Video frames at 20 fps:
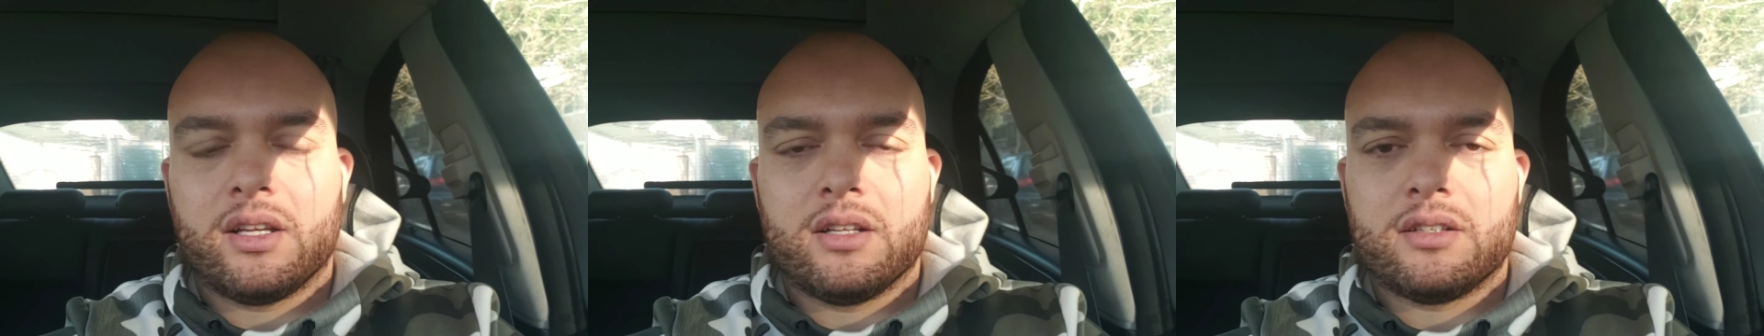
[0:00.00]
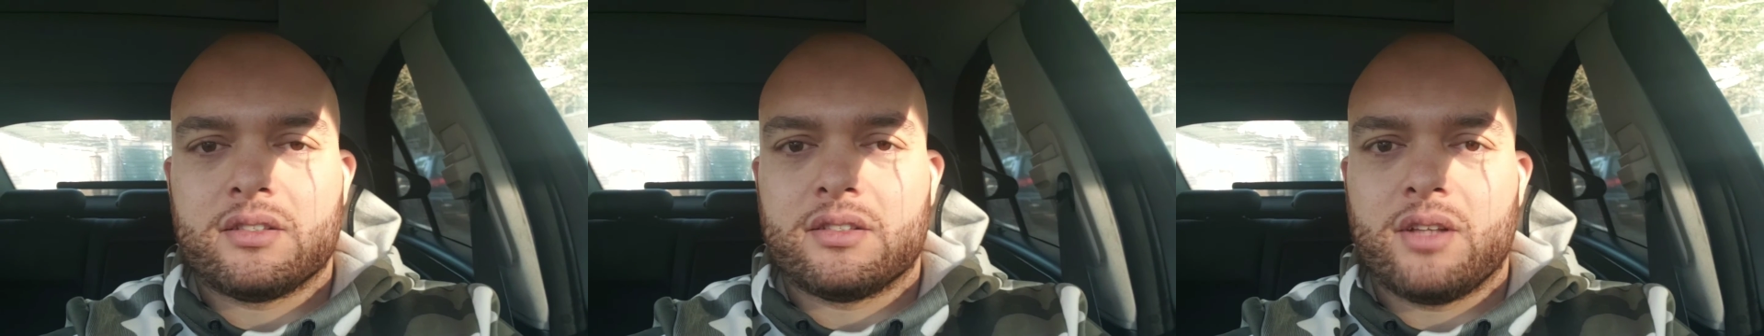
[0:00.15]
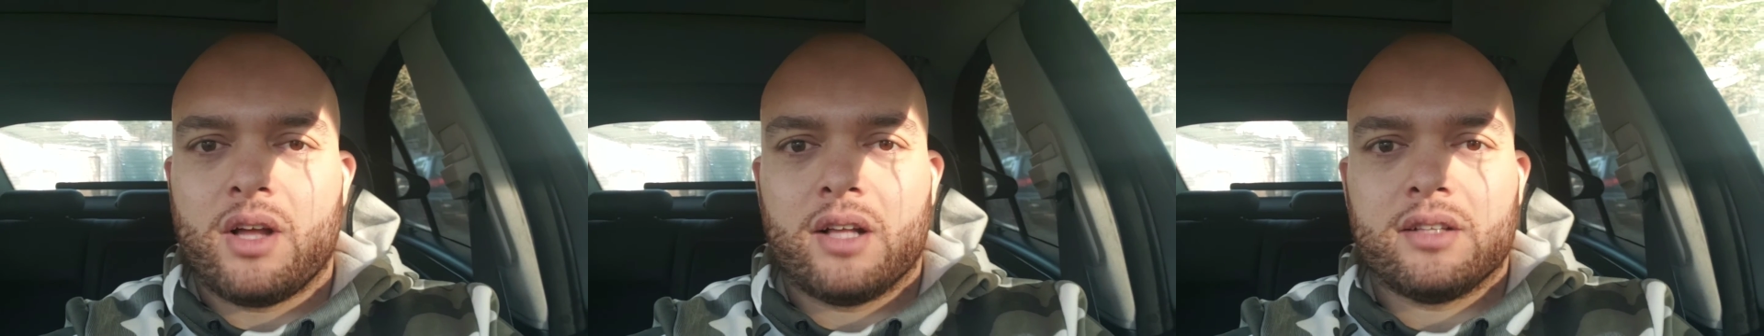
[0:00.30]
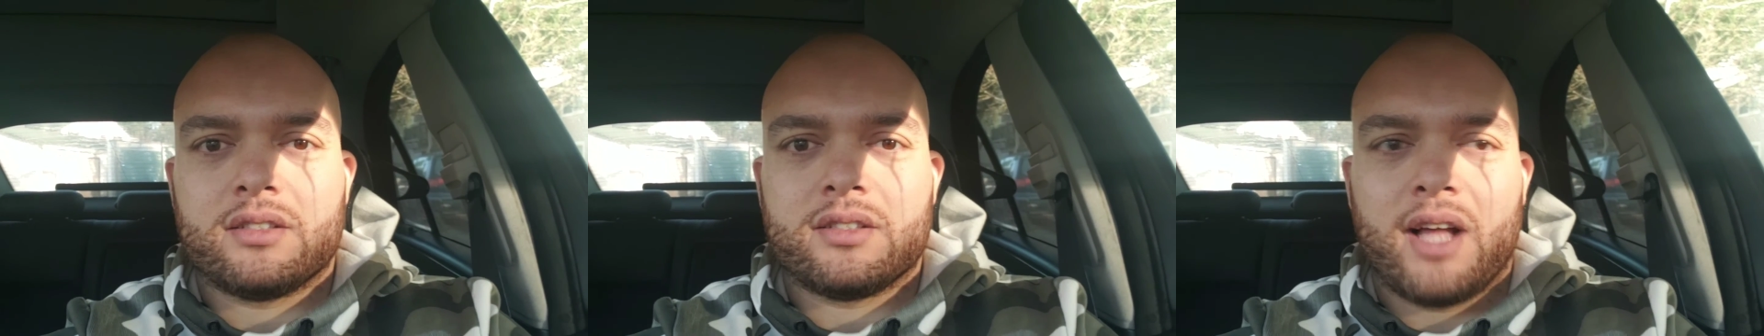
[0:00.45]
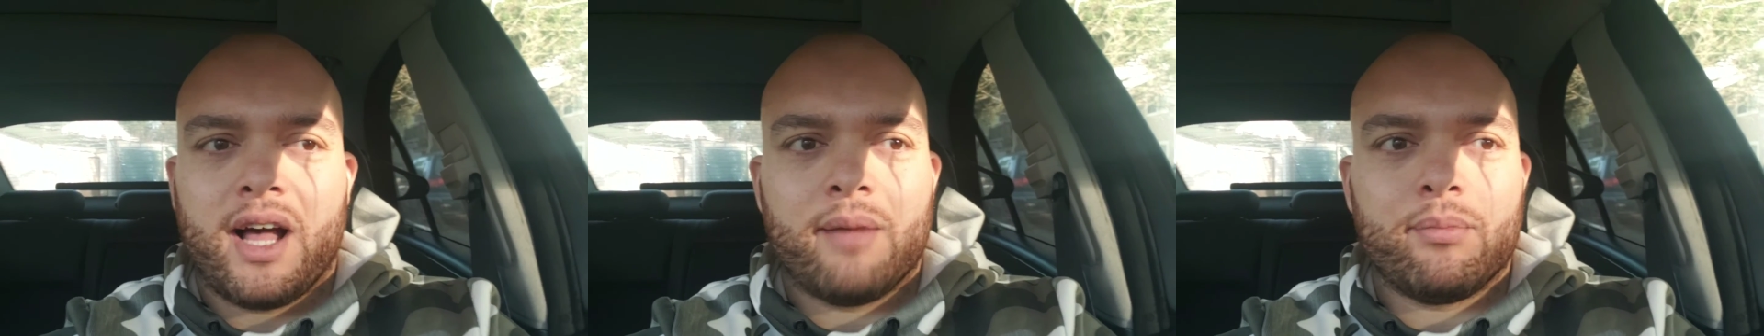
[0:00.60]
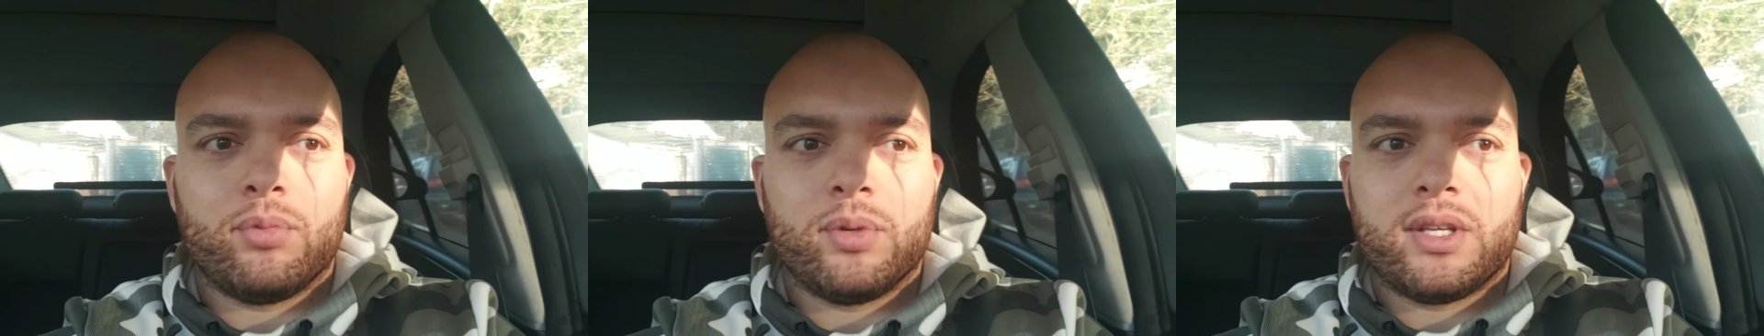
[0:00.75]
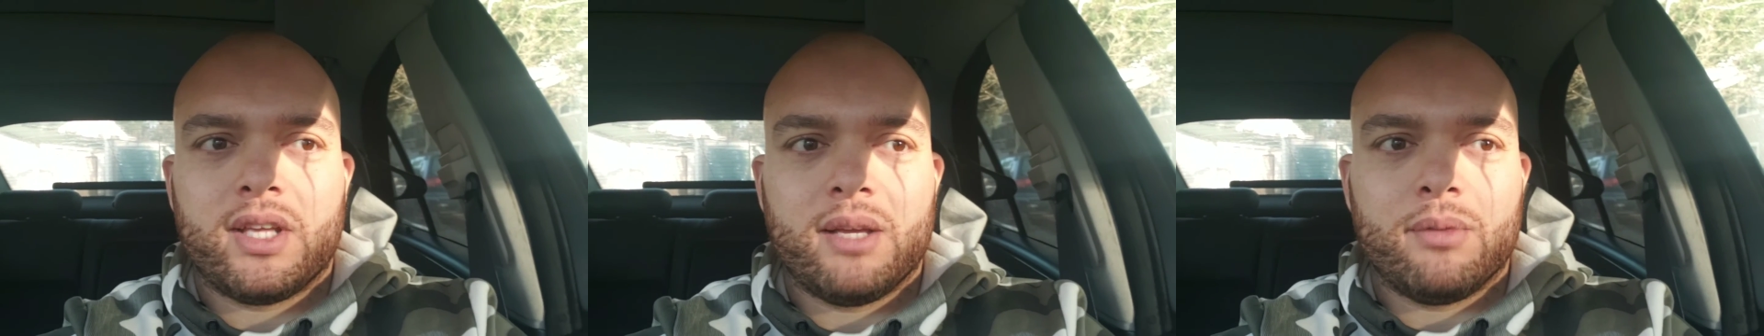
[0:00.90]
It's nonstop.
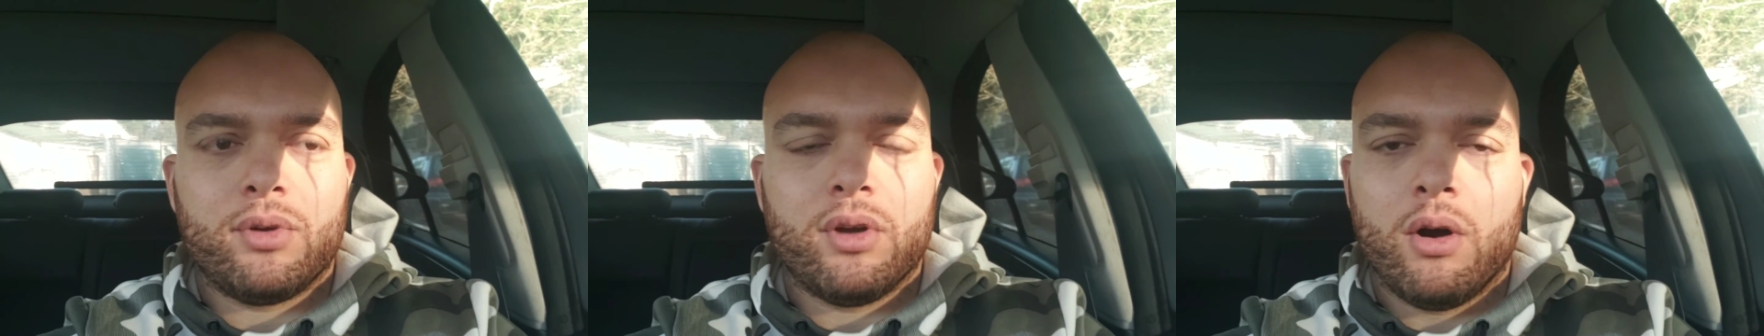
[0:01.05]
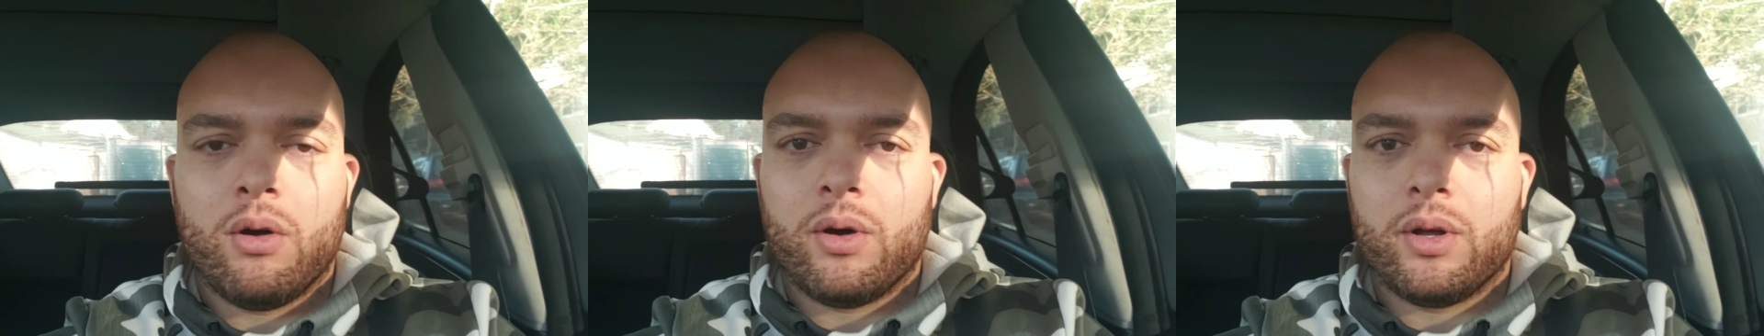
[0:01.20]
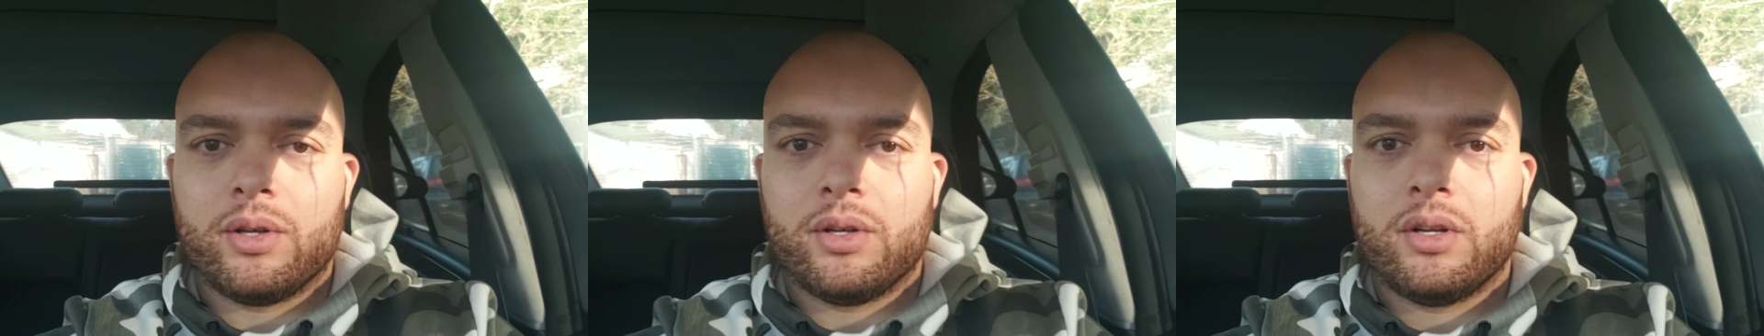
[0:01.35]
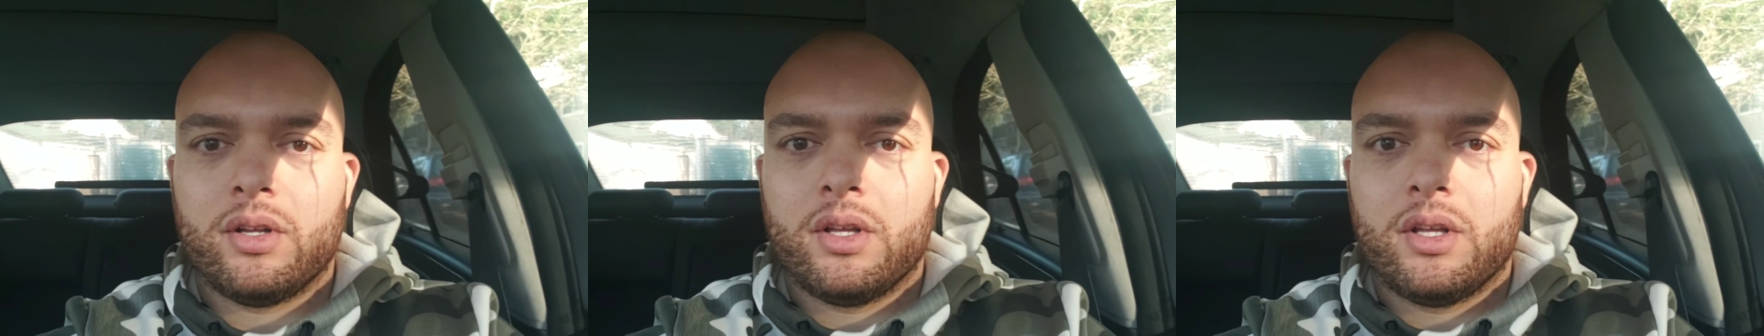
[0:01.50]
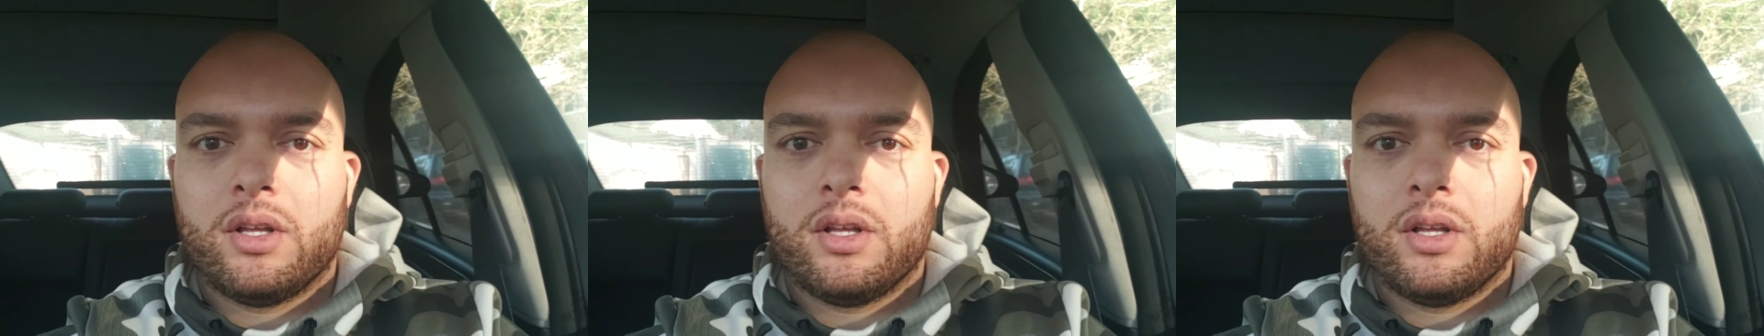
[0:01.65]
We keep going.